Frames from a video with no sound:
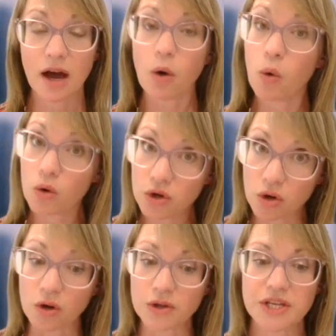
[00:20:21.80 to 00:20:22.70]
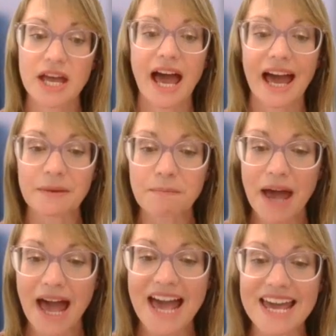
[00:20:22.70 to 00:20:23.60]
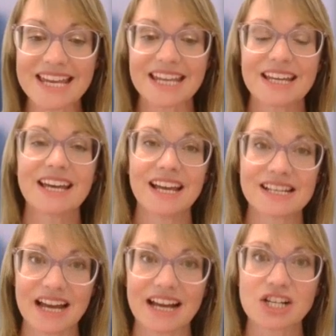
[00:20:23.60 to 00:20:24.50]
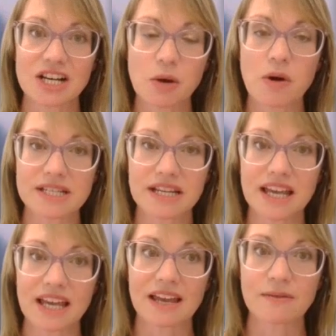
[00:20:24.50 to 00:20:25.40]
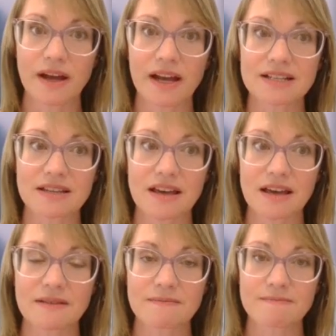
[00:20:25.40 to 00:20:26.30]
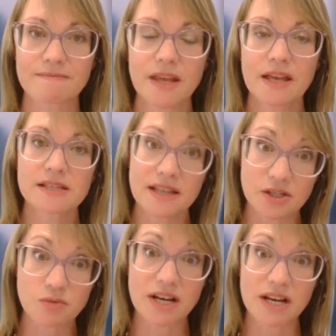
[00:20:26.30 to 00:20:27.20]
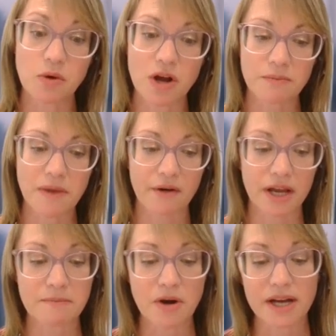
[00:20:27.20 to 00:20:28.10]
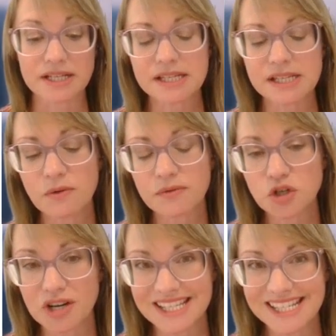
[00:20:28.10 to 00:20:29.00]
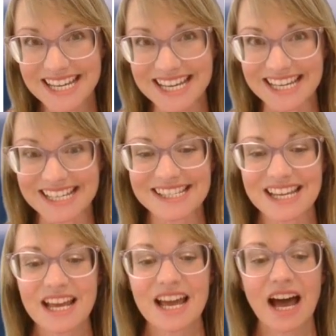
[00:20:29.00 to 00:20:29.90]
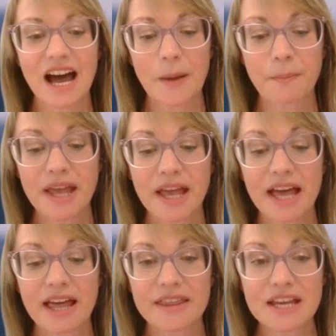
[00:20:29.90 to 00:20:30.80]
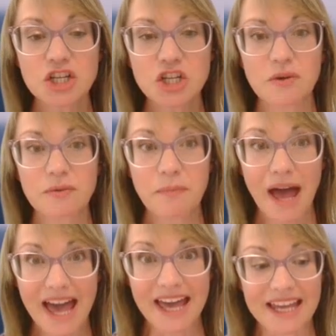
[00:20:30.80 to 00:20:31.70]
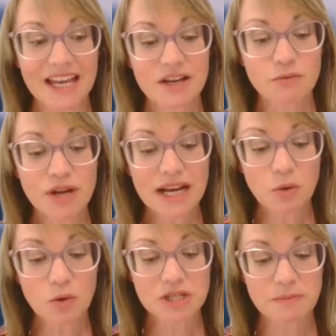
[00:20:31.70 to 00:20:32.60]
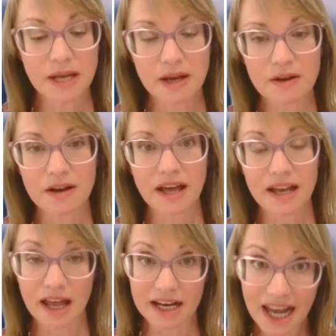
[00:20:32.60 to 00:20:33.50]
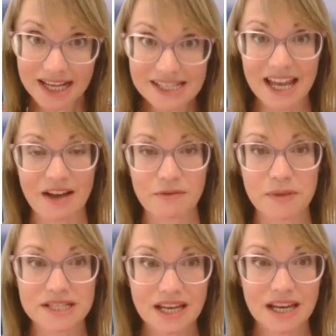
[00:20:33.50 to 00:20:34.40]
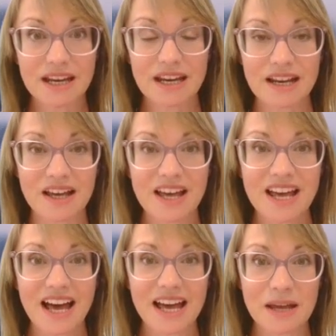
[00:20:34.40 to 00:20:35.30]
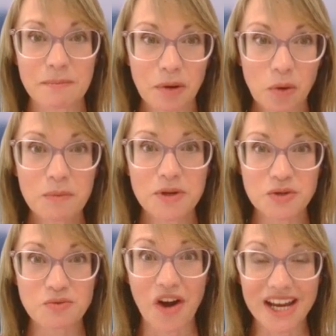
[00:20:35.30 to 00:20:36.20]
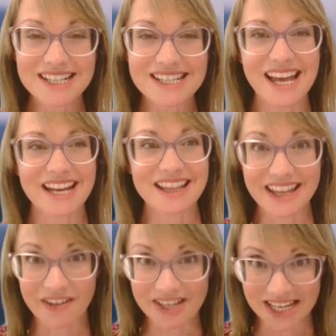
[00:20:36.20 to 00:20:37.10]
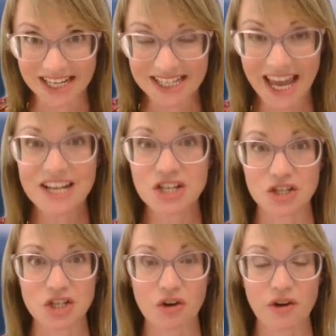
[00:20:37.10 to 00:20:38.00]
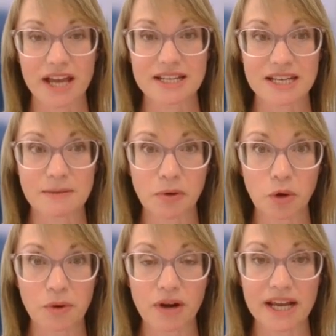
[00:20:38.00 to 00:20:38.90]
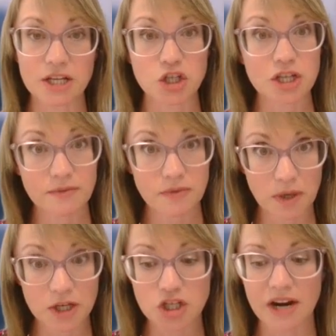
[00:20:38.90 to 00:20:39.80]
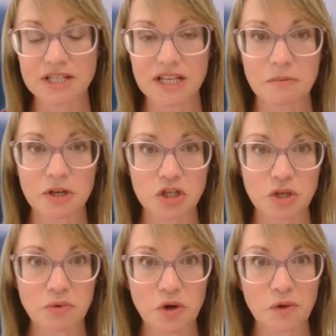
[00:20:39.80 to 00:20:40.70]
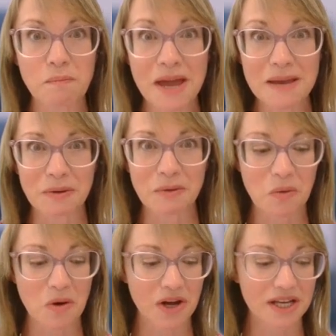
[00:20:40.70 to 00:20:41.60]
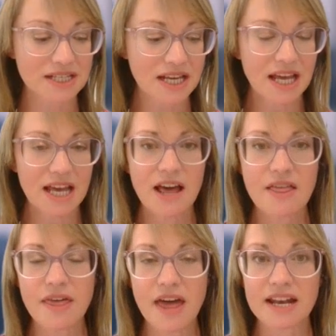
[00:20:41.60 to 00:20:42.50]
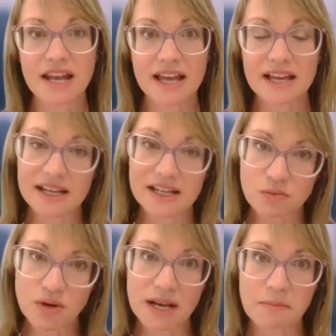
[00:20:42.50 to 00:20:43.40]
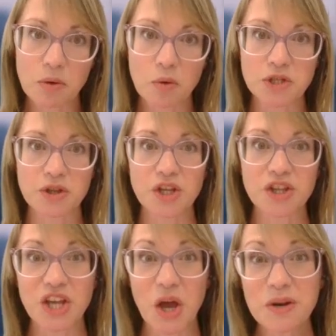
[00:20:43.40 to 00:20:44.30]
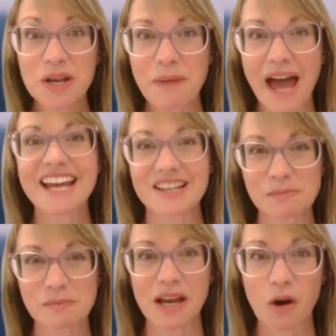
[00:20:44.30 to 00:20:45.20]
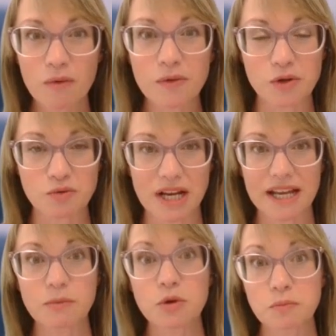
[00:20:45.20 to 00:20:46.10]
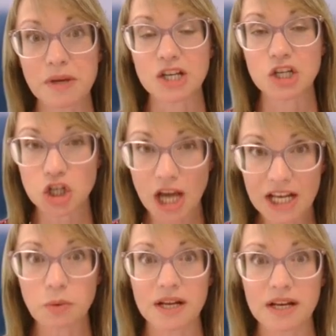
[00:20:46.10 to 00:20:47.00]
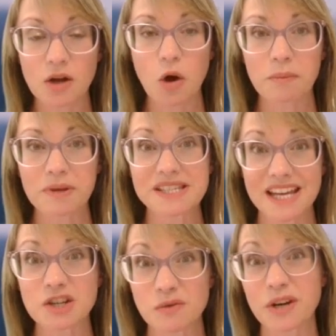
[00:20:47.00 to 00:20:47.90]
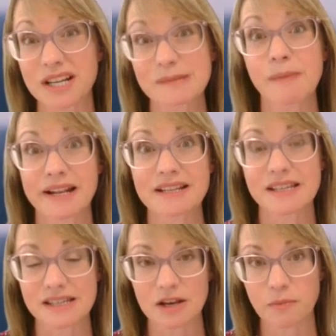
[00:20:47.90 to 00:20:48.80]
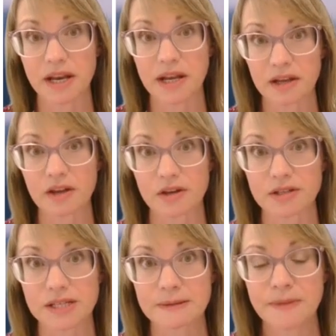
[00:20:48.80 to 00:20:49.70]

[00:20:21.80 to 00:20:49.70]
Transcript: or not. And pay is actually quite a key factor there. So that's really worth bearing in mind. And so for trustees, the issue of pay really ought to be, unless they have particular employment rights and then there is an intention to create an employment relationship for which Charity Commission approval may be required, then it's really important that the only pay that's being offered really would be genuine compensation for expenses that have been incurred.